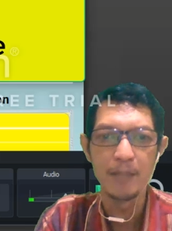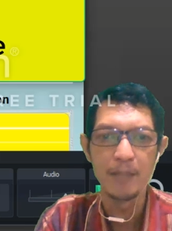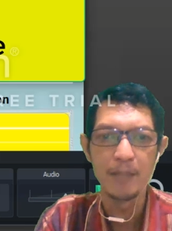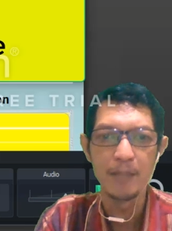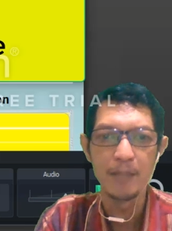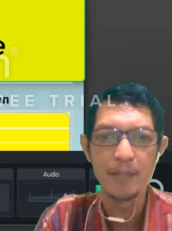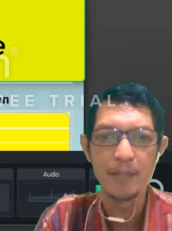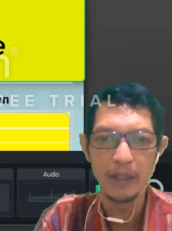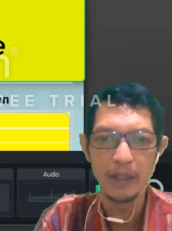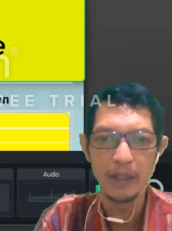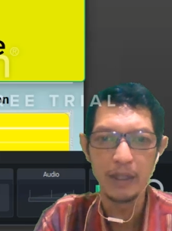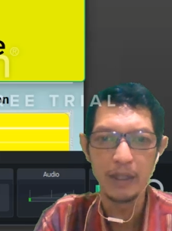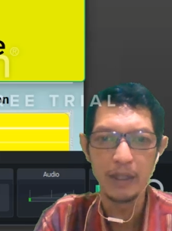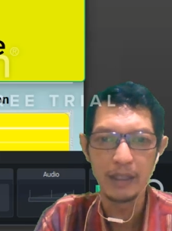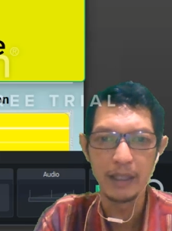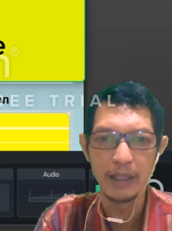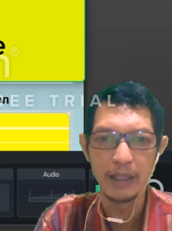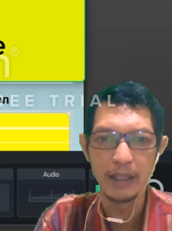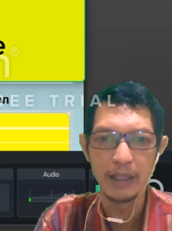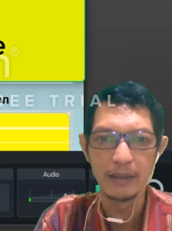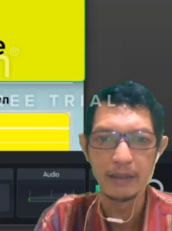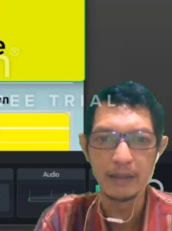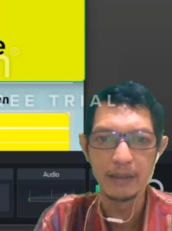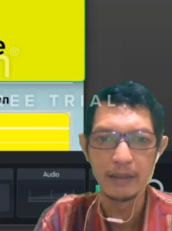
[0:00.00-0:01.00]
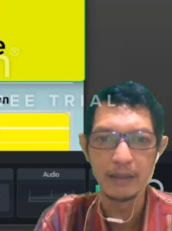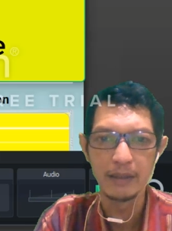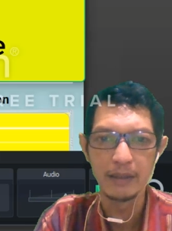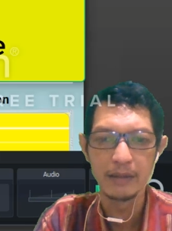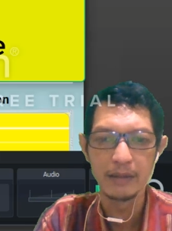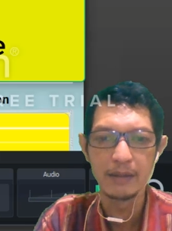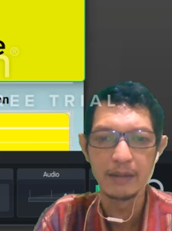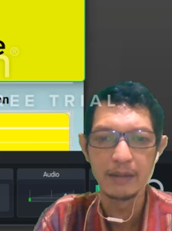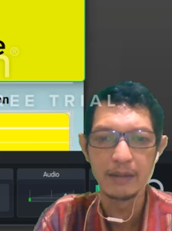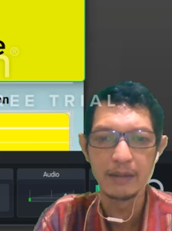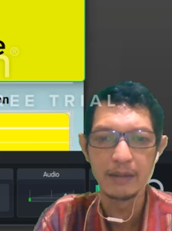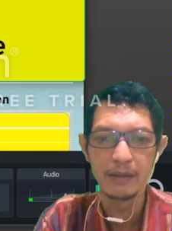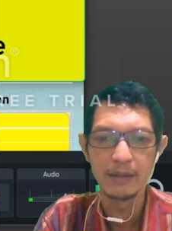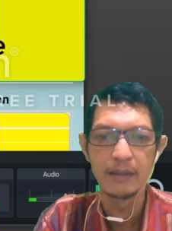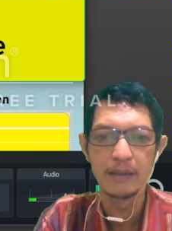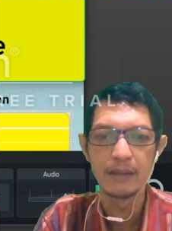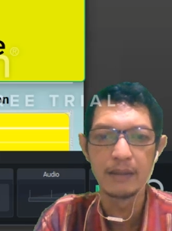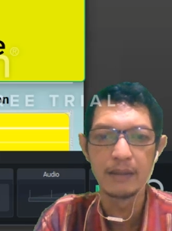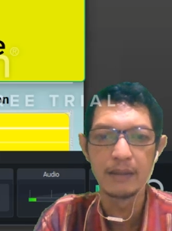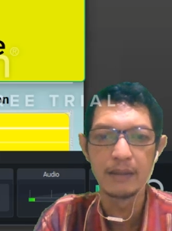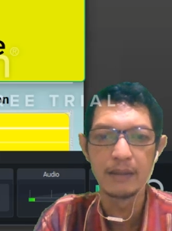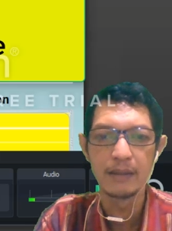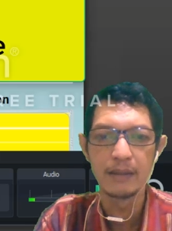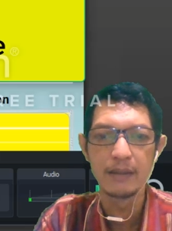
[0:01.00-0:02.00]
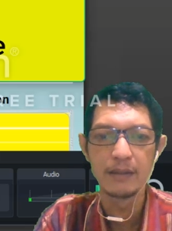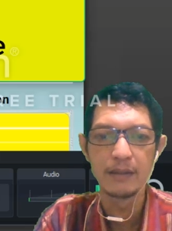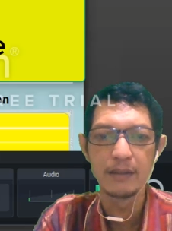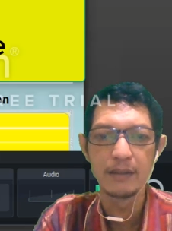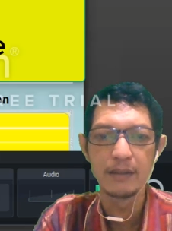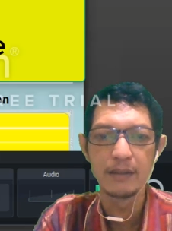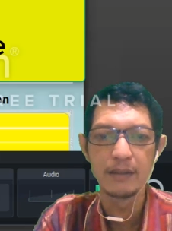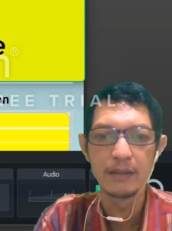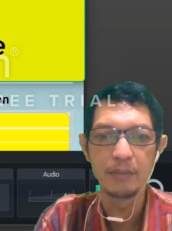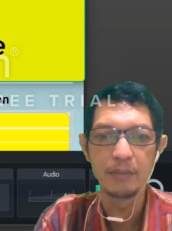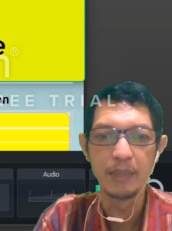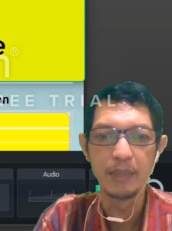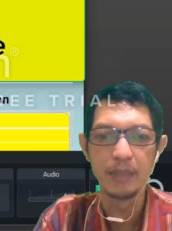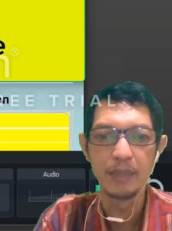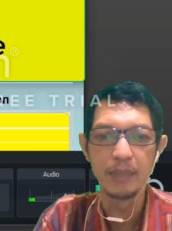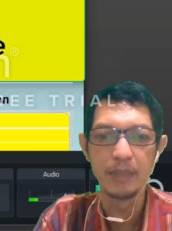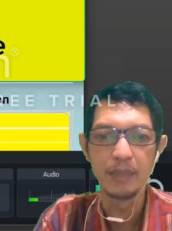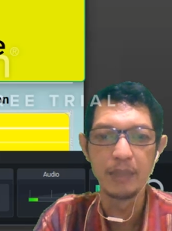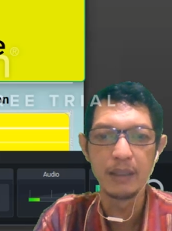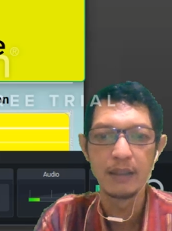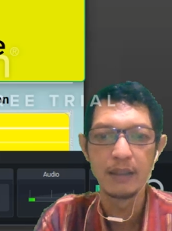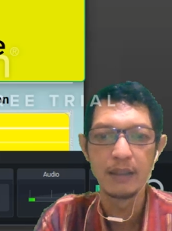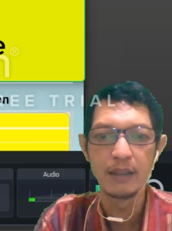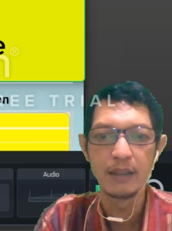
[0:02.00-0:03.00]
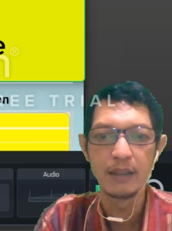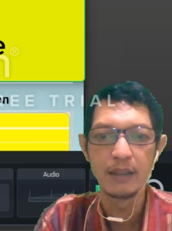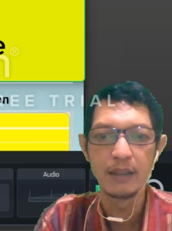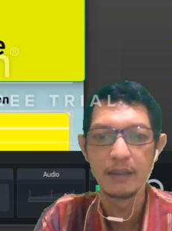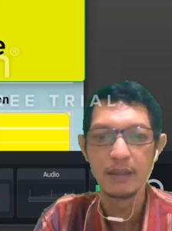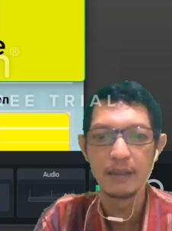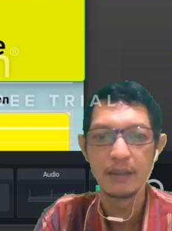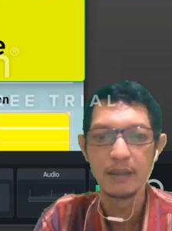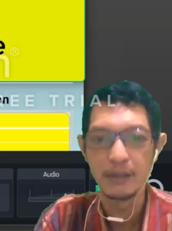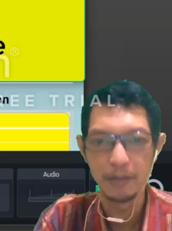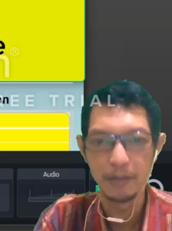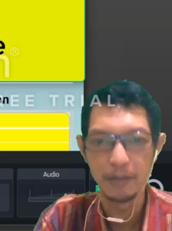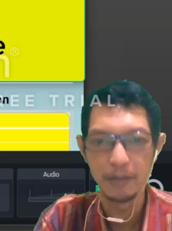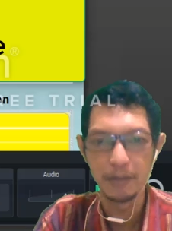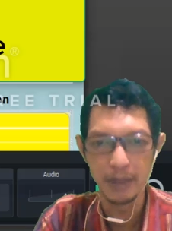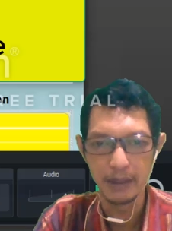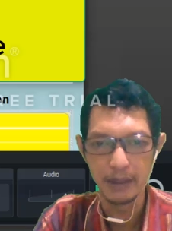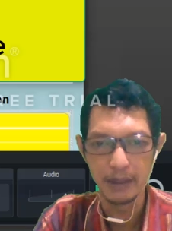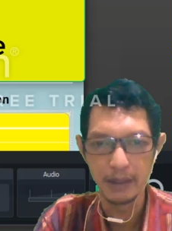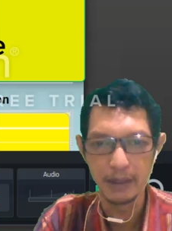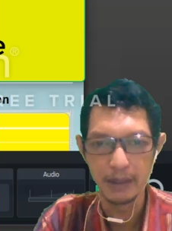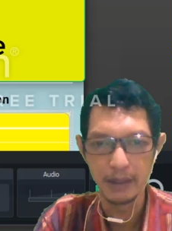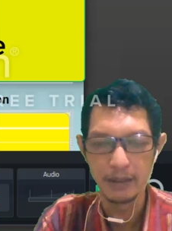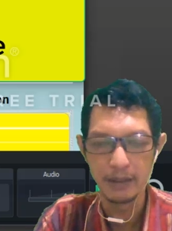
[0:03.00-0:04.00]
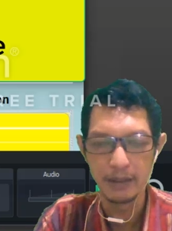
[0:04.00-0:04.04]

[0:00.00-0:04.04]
the predicate should be to be.